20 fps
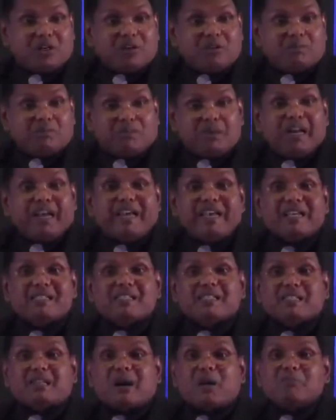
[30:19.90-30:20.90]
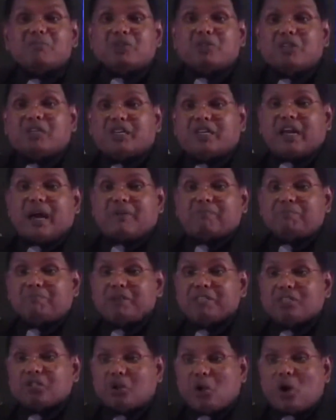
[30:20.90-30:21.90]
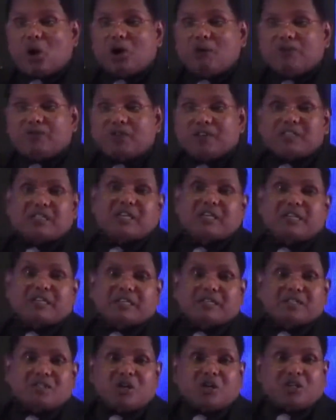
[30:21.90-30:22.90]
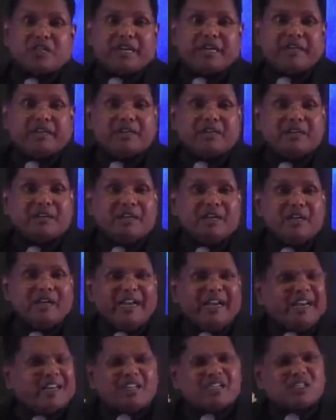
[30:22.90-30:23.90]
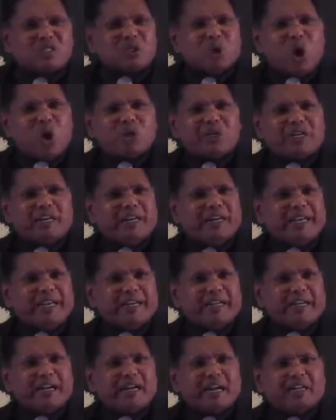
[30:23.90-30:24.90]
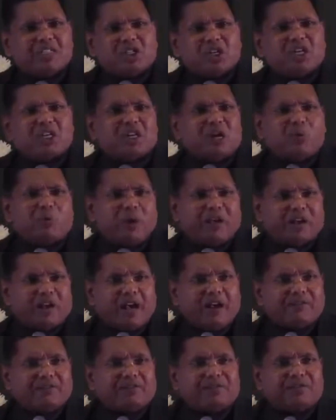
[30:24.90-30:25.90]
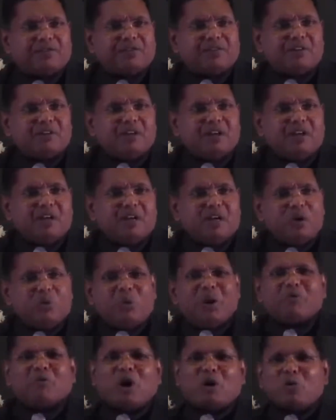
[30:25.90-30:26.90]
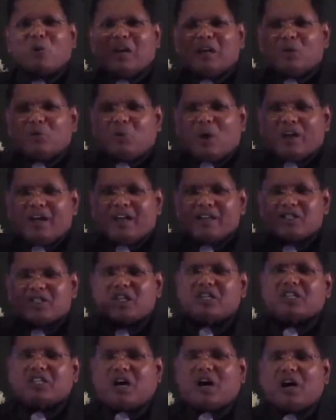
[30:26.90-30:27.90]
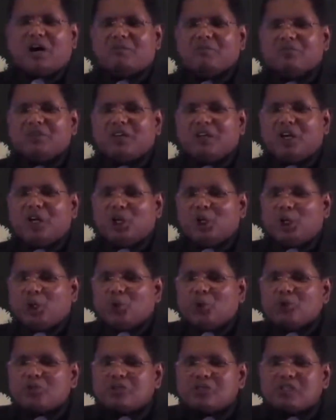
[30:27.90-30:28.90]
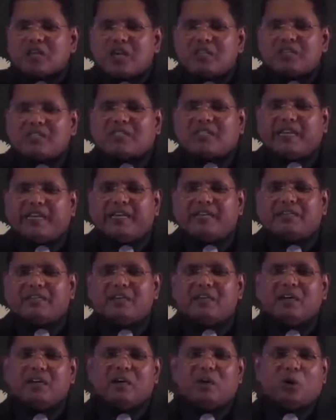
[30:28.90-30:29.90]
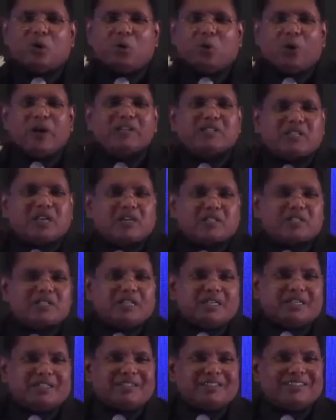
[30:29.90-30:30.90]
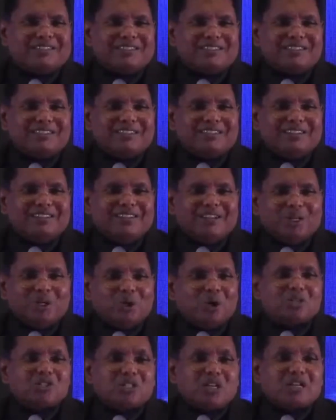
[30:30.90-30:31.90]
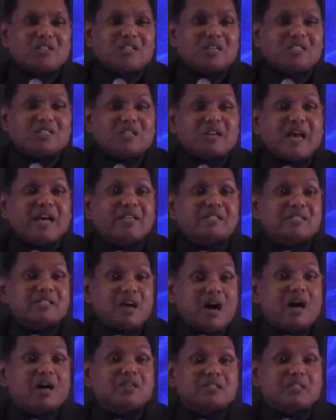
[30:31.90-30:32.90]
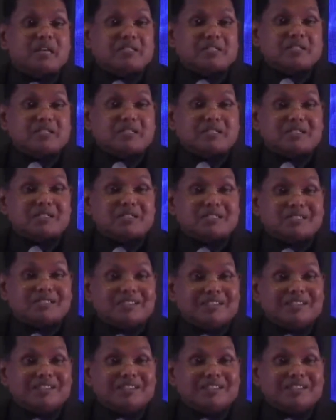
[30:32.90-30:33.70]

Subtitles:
Please come to the campus, all facilities are there. It is not any hidden agenda we have. We've got only one agenda. You succeed, we succeed. Your success lies our success.